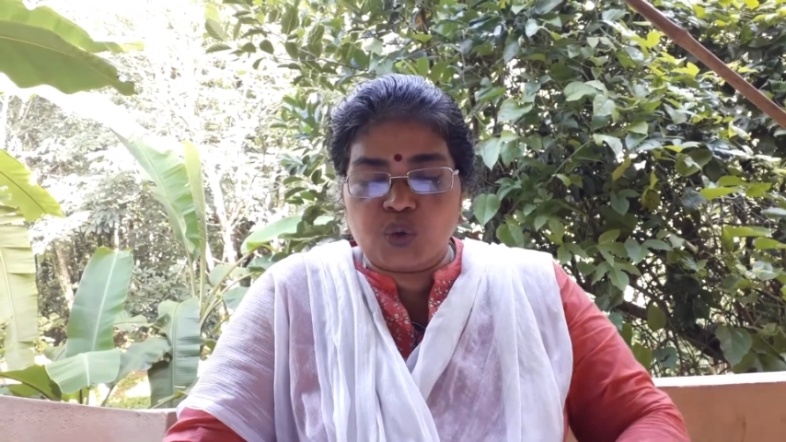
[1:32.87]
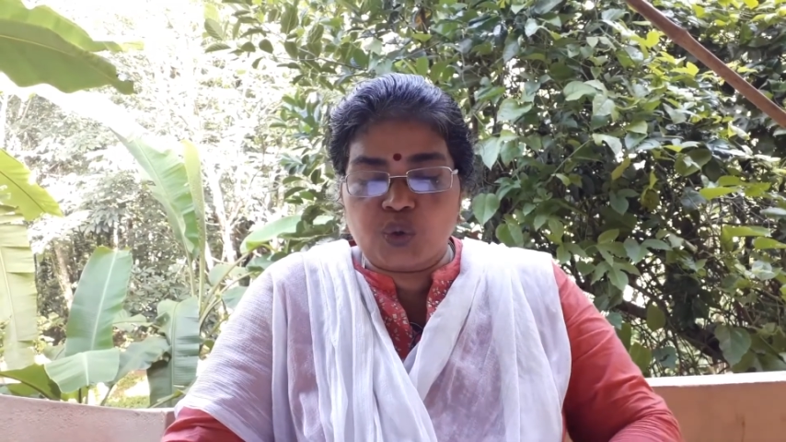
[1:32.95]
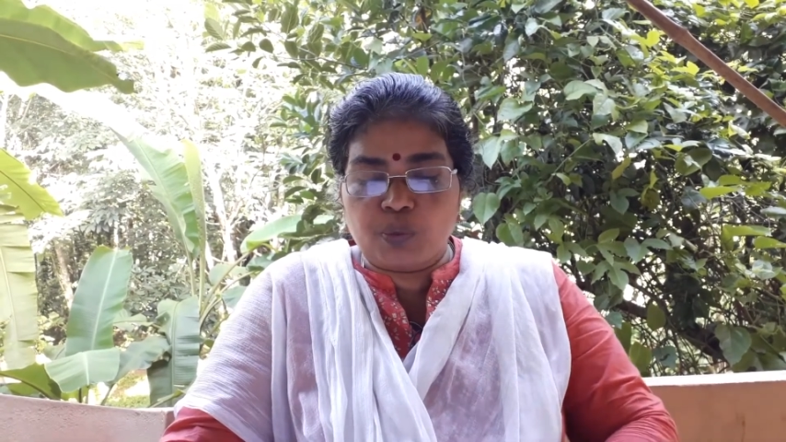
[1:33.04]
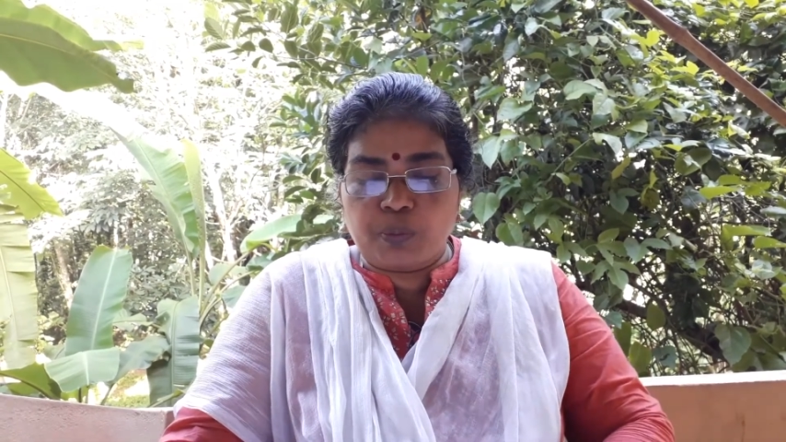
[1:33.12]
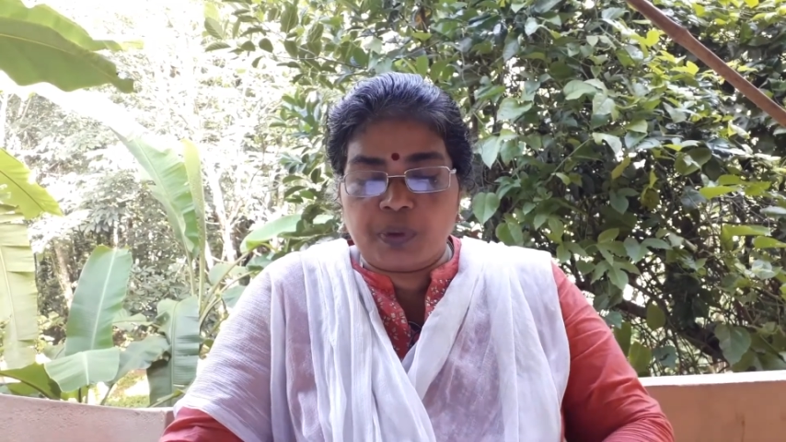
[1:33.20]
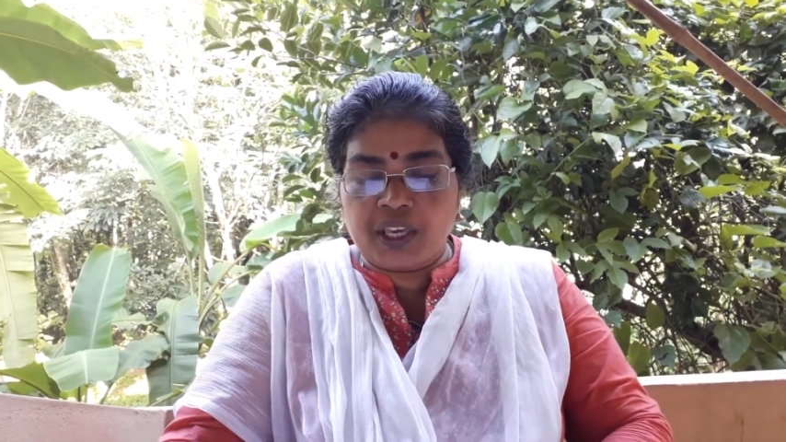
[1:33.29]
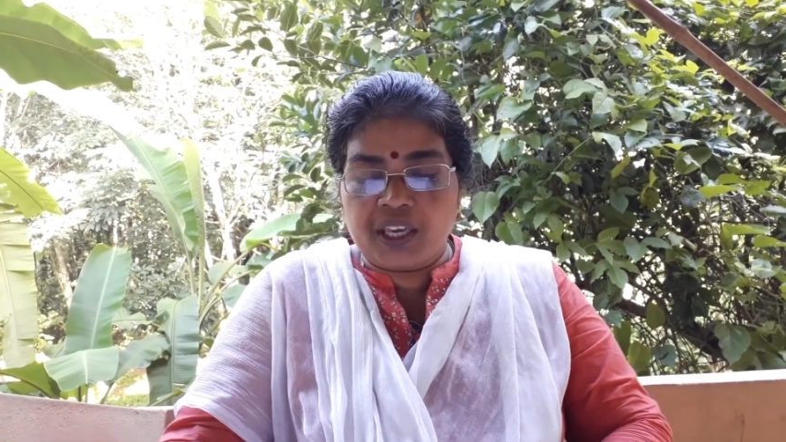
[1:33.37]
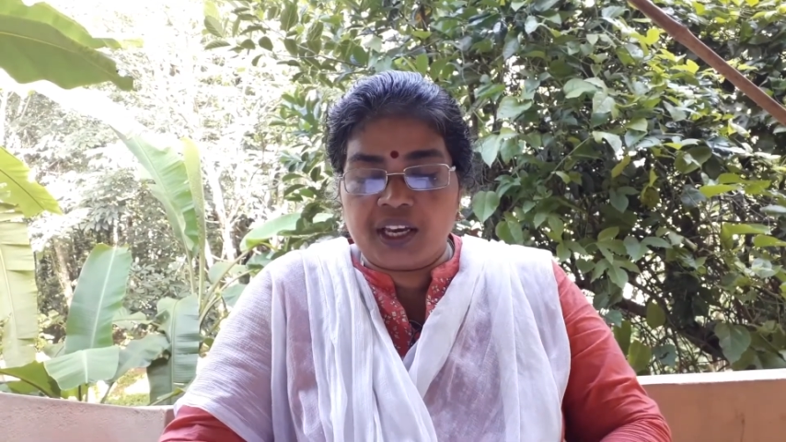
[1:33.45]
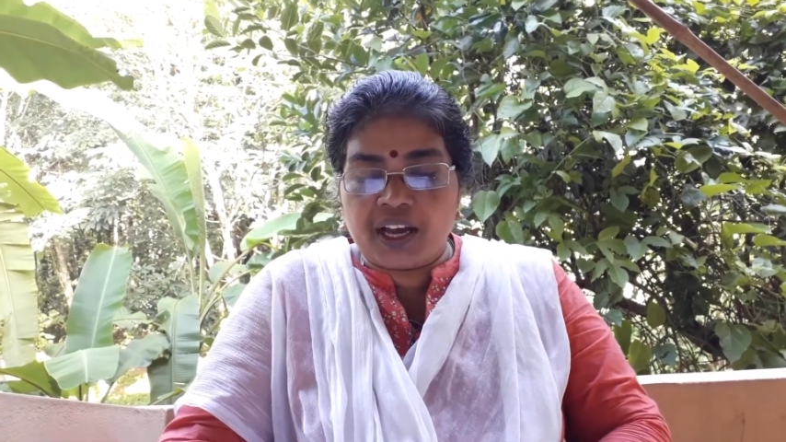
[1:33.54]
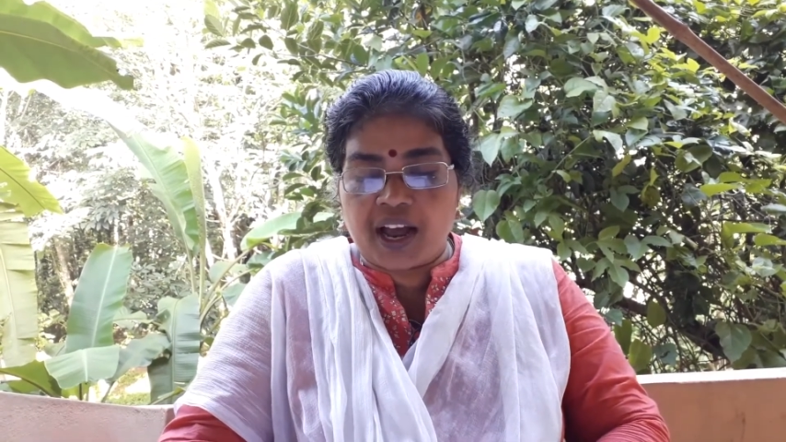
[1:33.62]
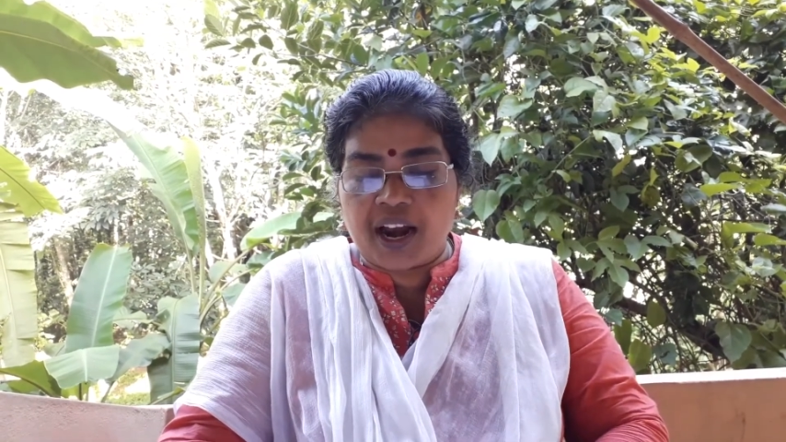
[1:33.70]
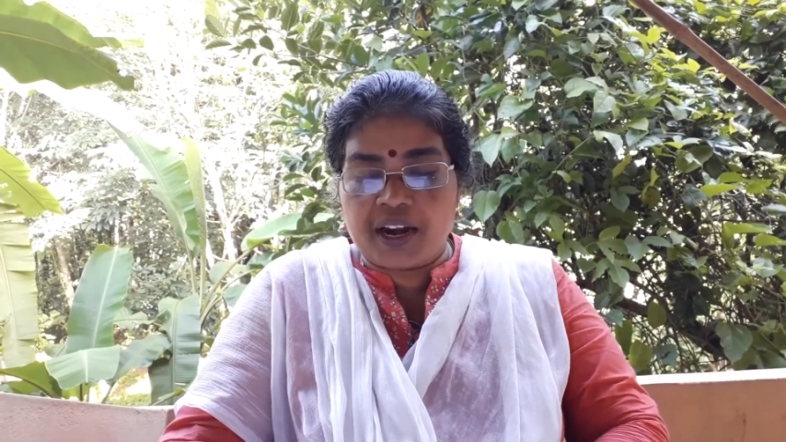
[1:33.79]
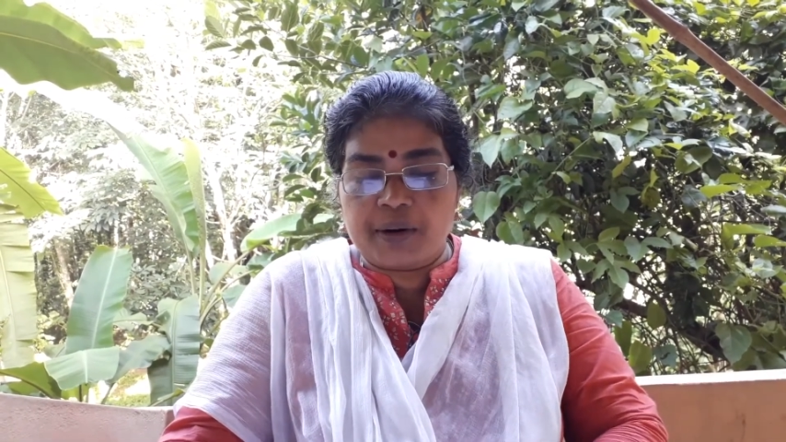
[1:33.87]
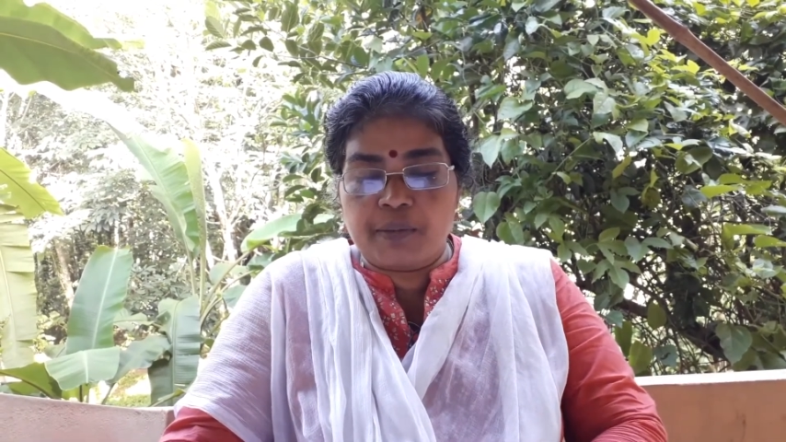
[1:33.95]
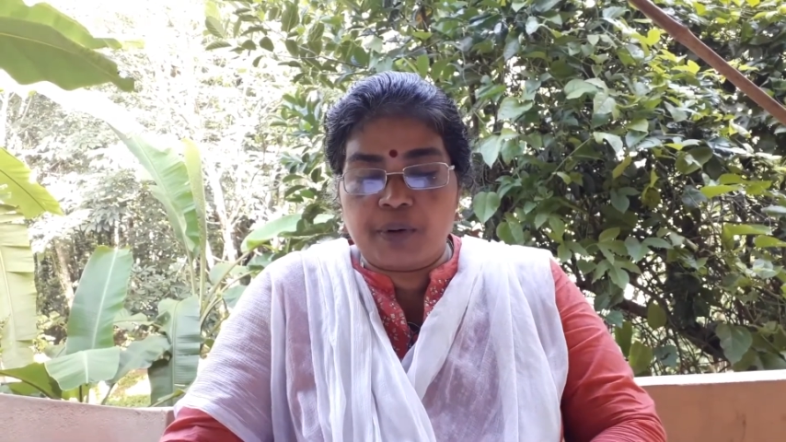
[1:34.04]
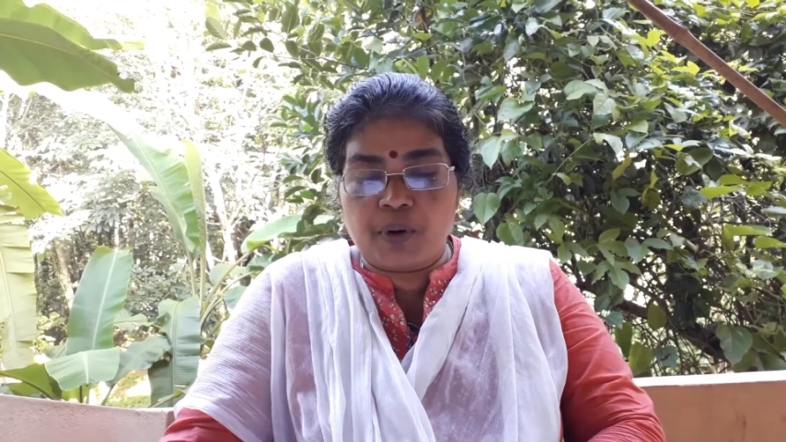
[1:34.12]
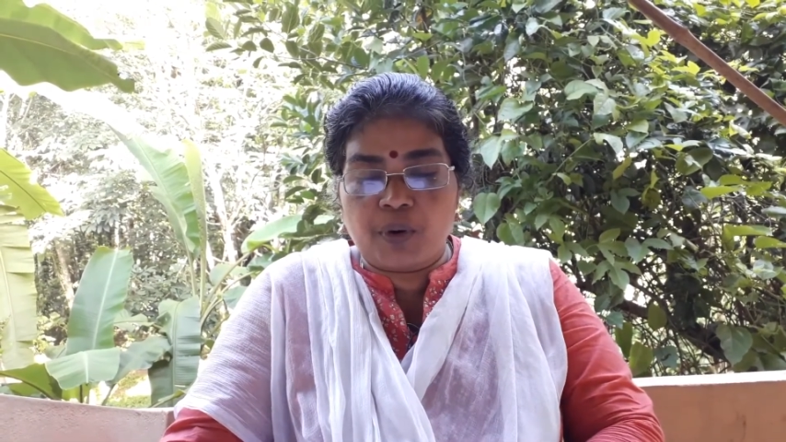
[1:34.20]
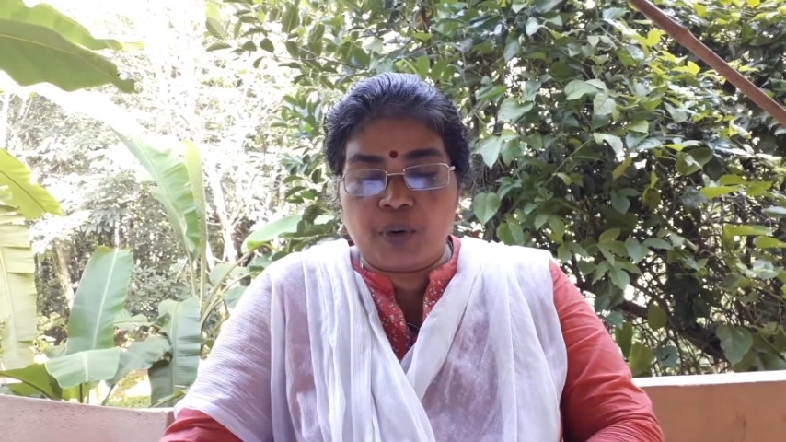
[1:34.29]
to me had
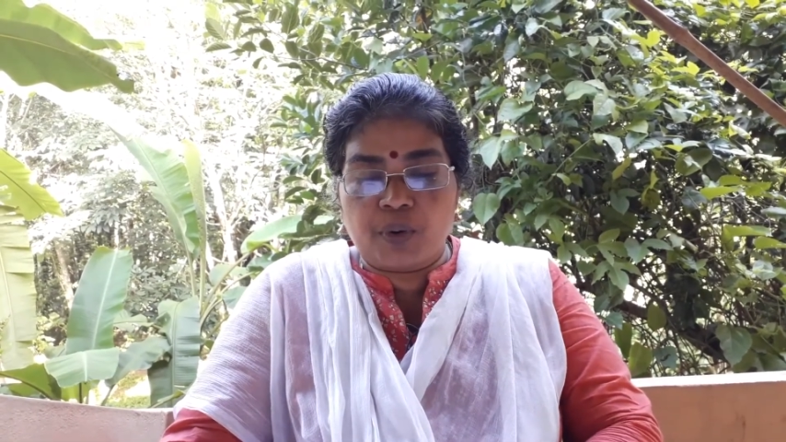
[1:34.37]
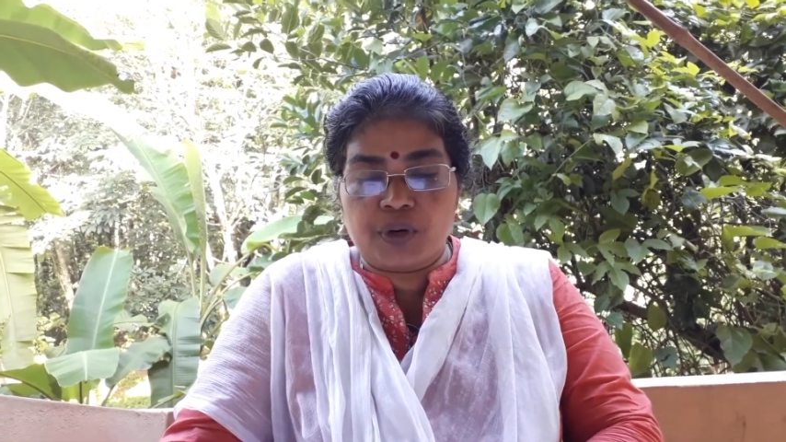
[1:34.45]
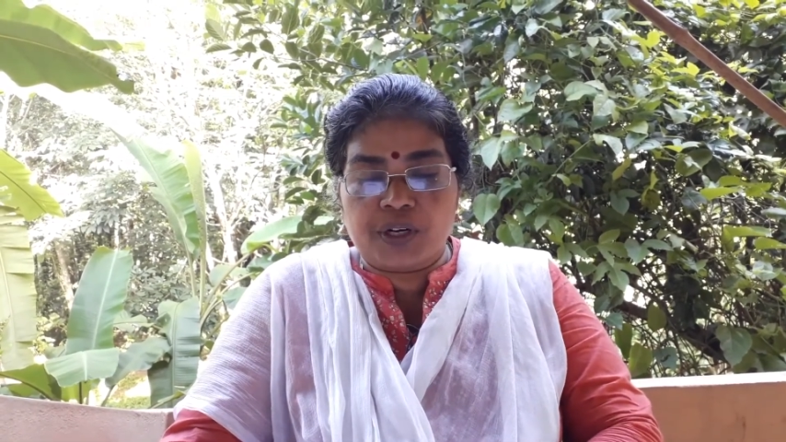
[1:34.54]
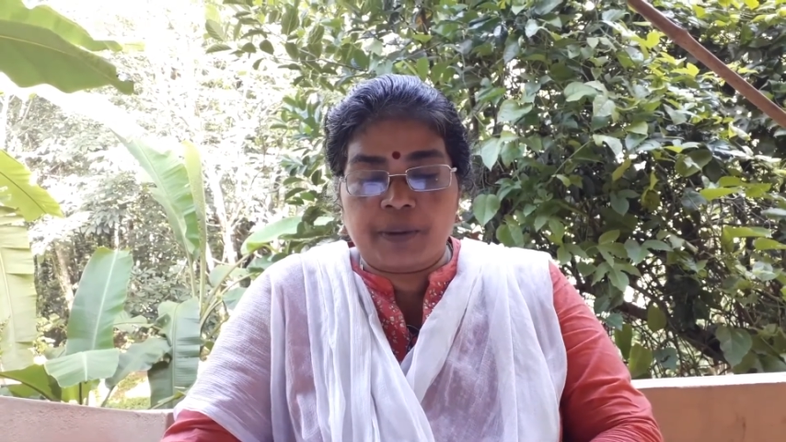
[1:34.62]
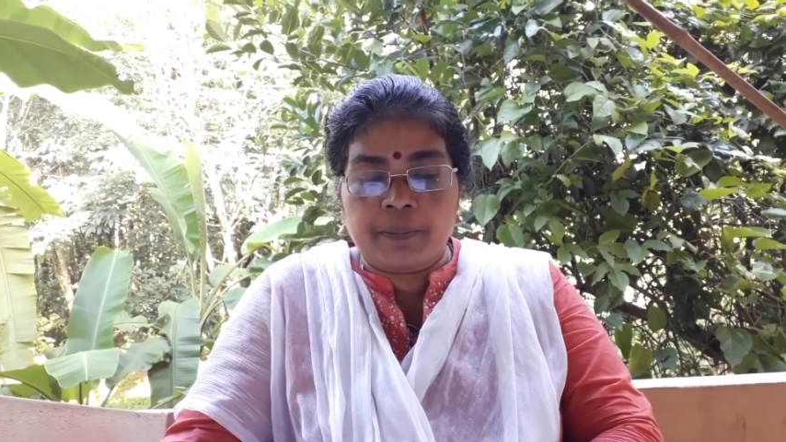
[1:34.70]
brought.